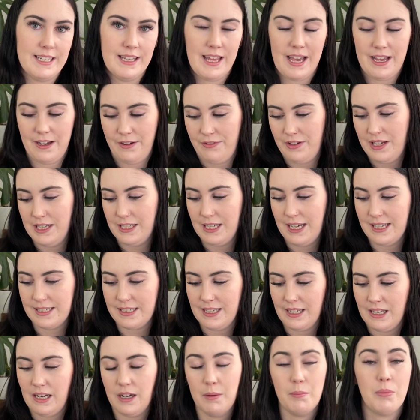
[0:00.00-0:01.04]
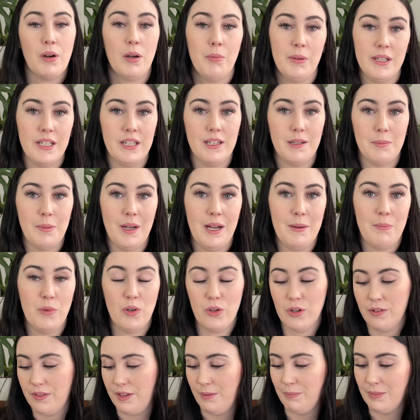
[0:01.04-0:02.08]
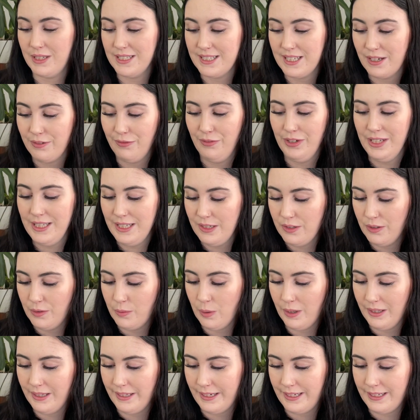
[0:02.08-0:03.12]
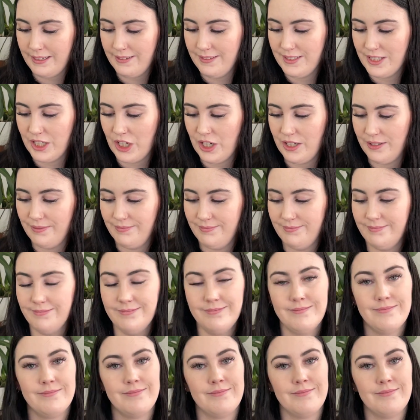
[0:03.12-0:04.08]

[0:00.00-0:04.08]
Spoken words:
They are fantastic, and I'm probably going to buy more of them because they're really good quality. So